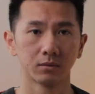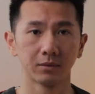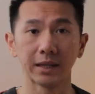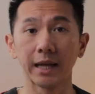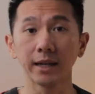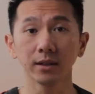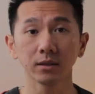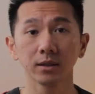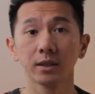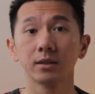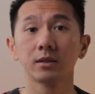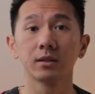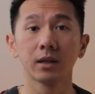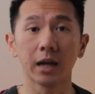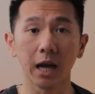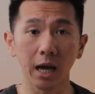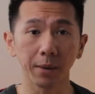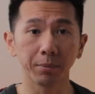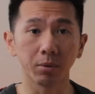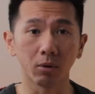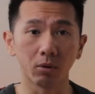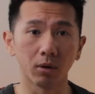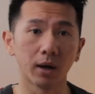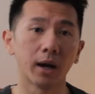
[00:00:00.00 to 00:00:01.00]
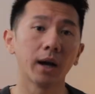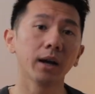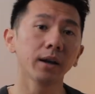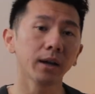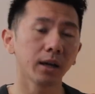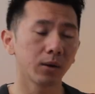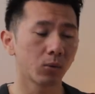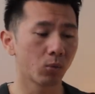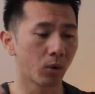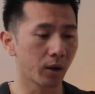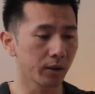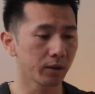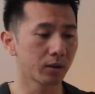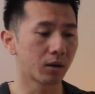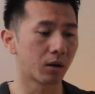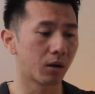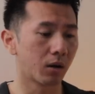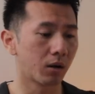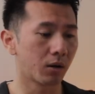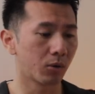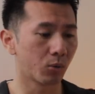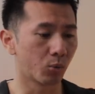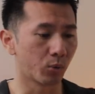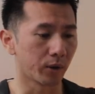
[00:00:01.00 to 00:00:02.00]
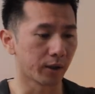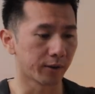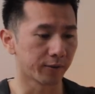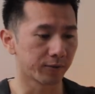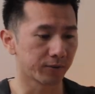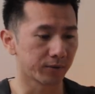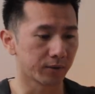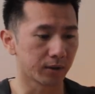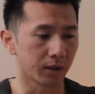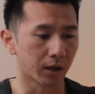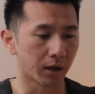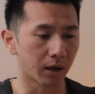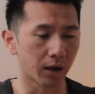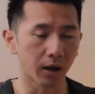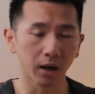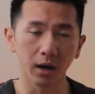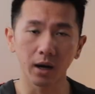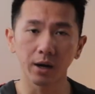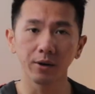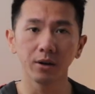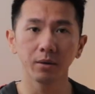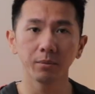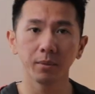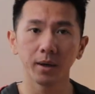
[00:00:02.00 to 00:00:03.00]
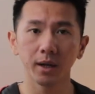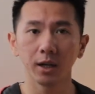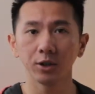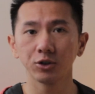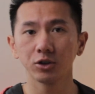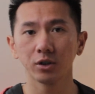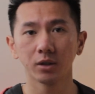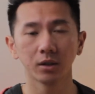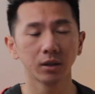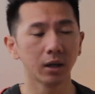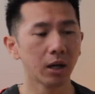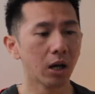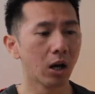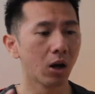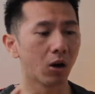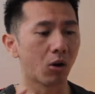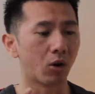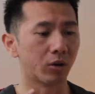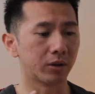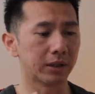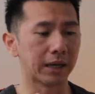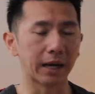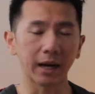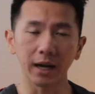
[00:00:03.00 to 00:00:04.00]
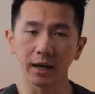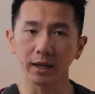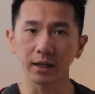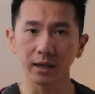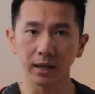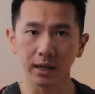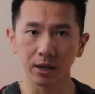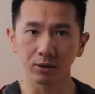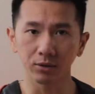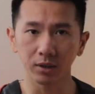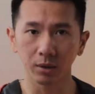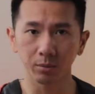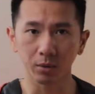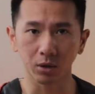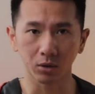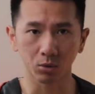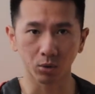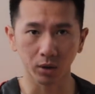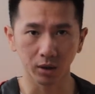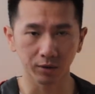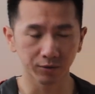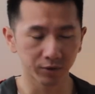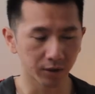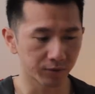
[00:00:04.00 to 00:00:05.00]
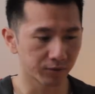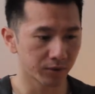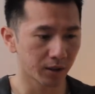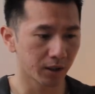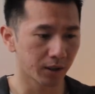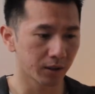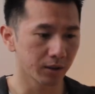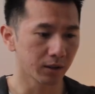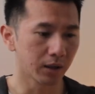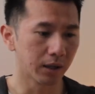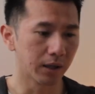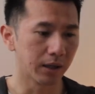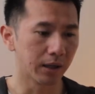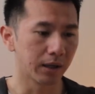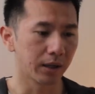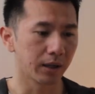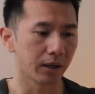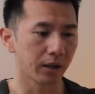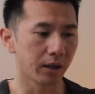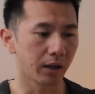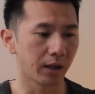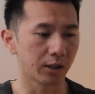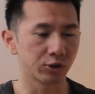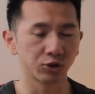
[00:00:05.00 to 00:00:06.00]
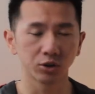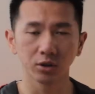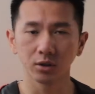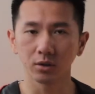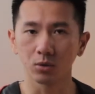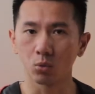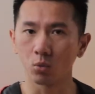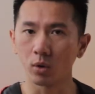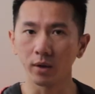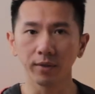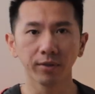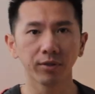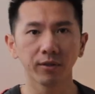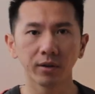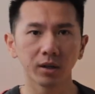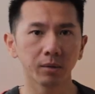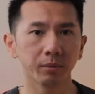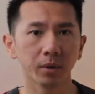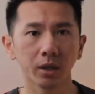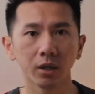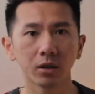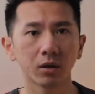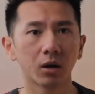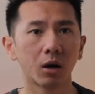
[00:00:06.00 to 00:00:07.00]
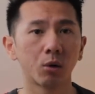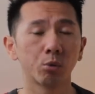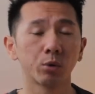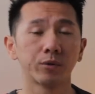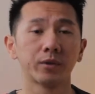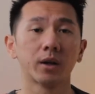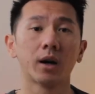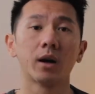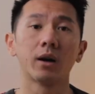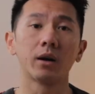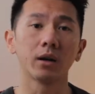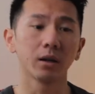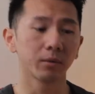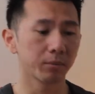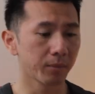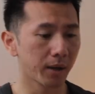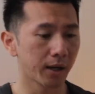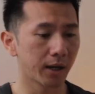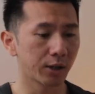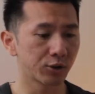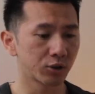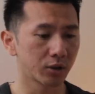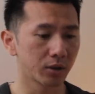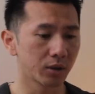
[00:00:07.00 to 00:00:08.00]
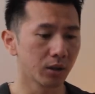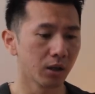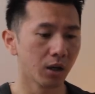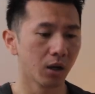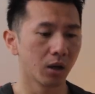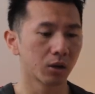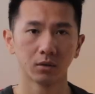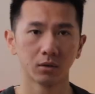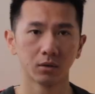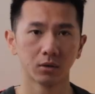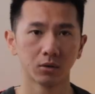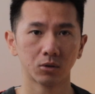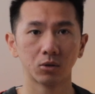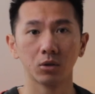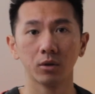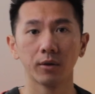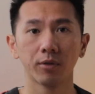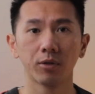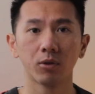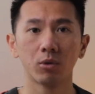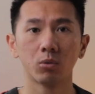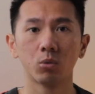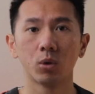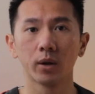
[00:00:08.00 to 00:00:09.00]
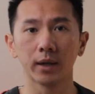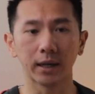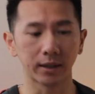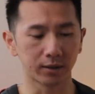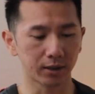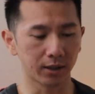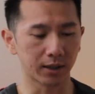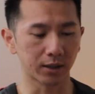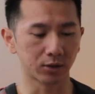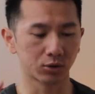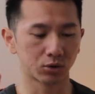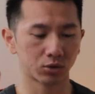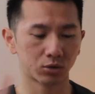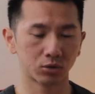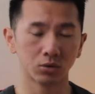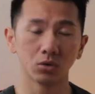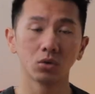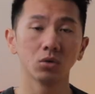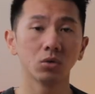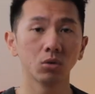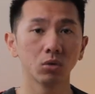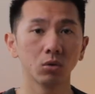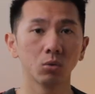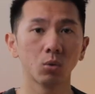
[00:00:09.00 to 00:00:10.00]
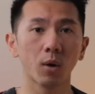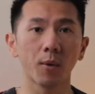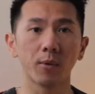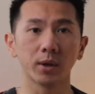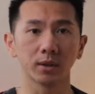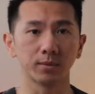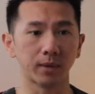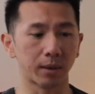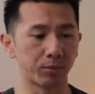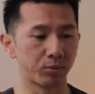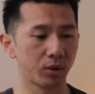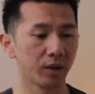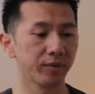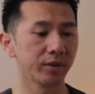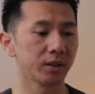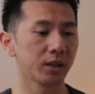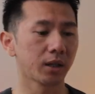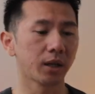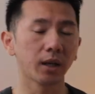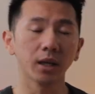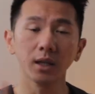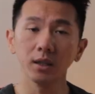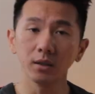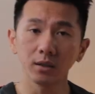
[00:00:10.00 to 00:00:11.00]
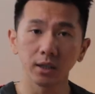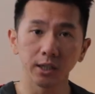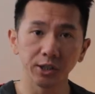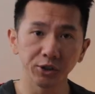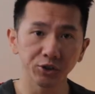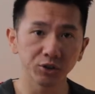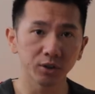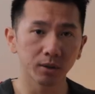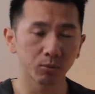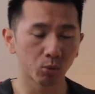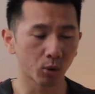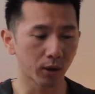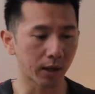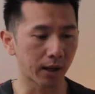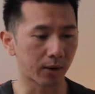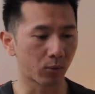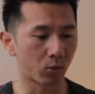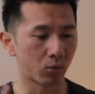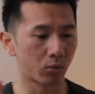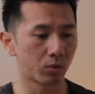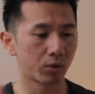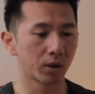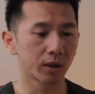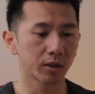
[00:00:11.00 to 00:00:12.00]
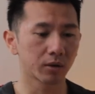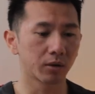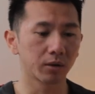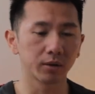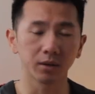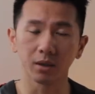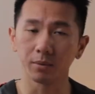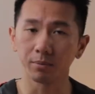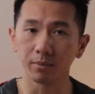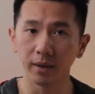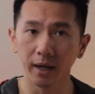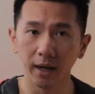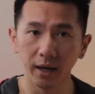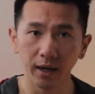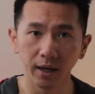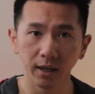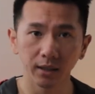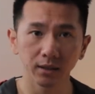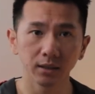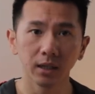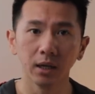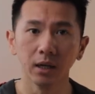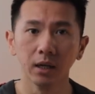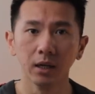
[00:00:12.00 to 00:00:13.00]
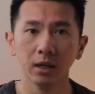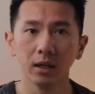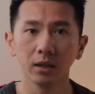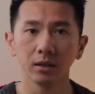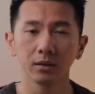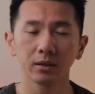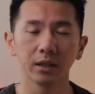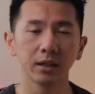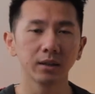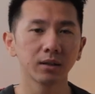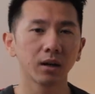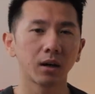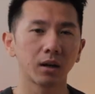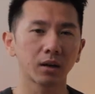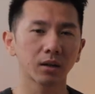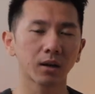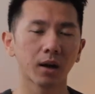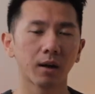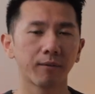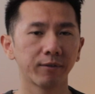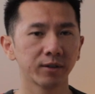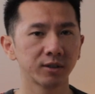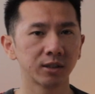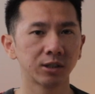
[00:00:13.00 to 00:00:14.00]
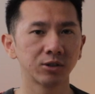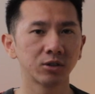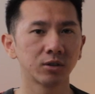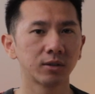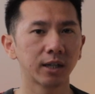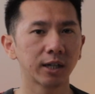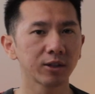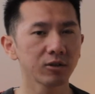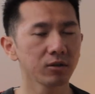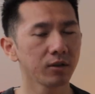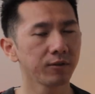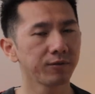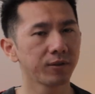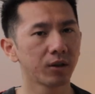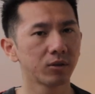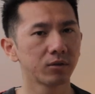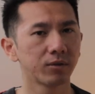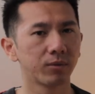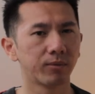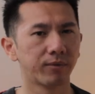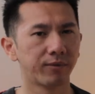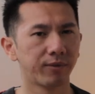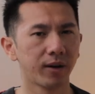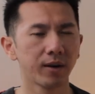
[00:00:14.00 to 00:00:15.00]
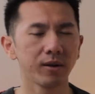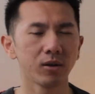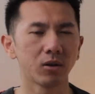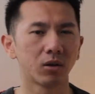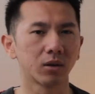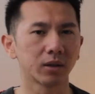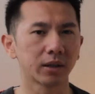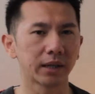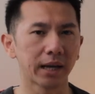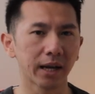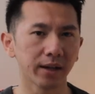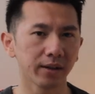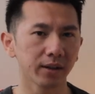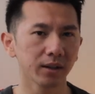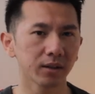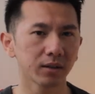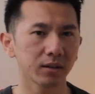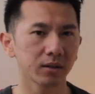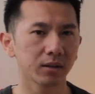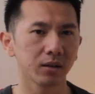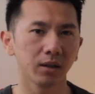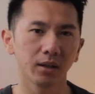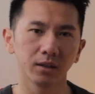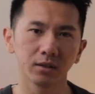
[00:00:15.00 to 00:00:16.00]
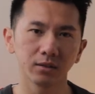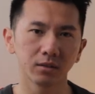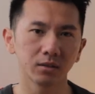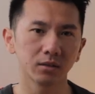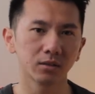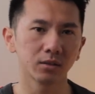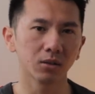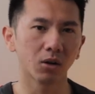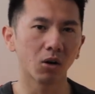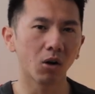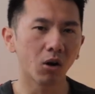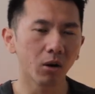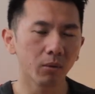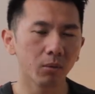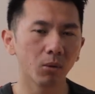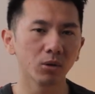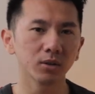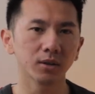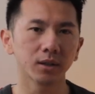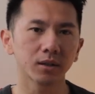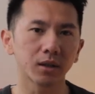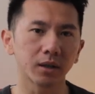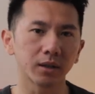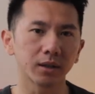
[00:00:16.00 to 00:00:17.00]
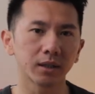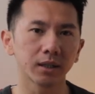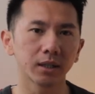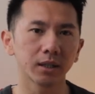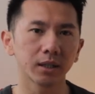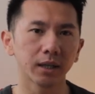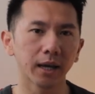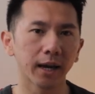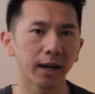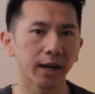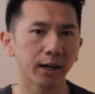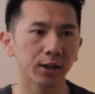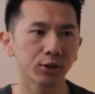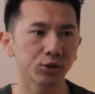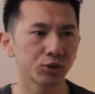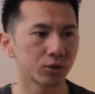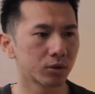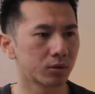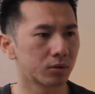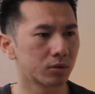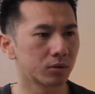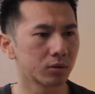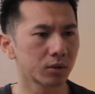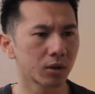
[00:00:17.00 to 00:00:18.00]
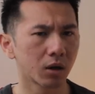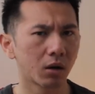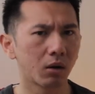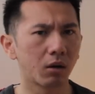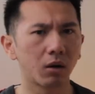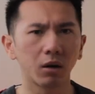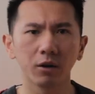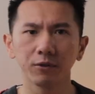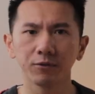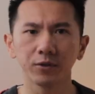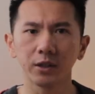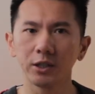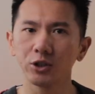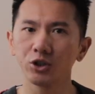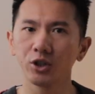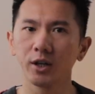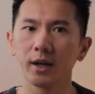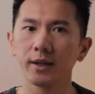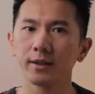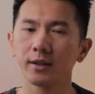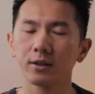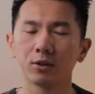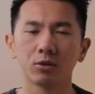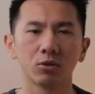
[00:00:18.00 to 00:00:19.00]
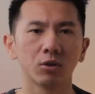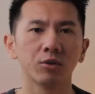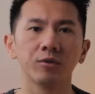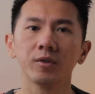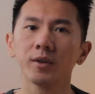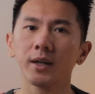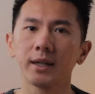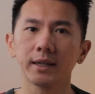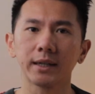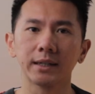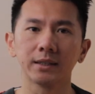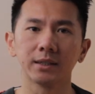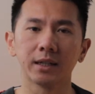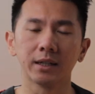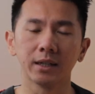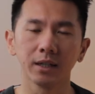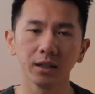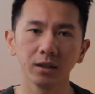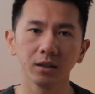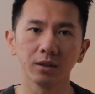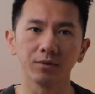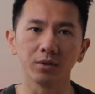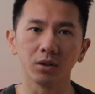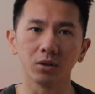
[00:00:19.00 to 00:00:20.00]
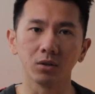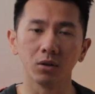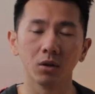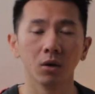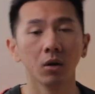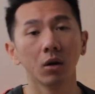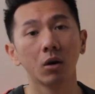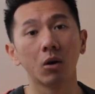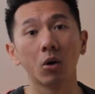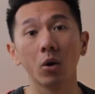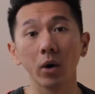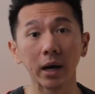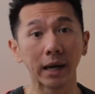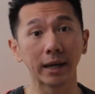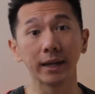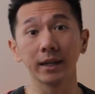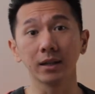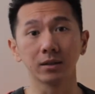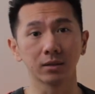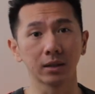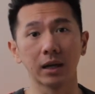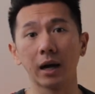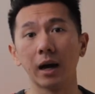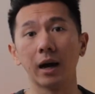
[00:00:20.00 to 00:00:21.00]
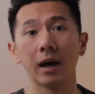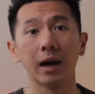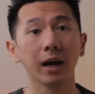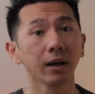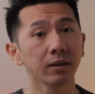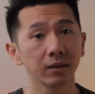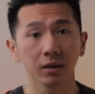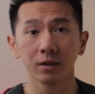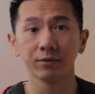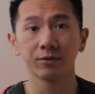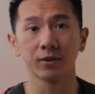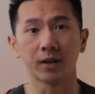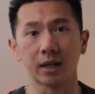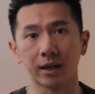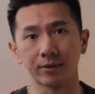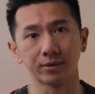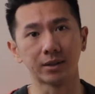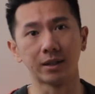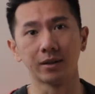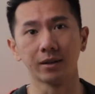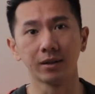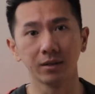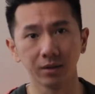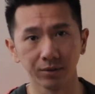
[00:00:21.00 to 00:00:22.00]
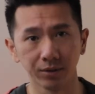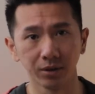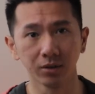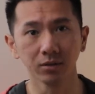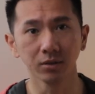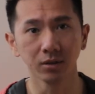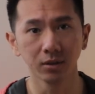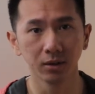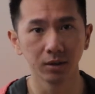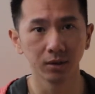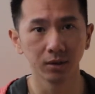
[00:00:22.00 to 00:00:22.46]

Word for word: Next is Apple. I had one call with the hiring manager on iCloud team in 2015. It's just a 130 minute call with the hiring manager going through what I did at school, what was my previous internship, what I worked on in the past. The entire conversation actually feels very organic. It's almost like a casual coffee chat that you don't feel like it's an interview. Or at least I didn't feel like it was an interview.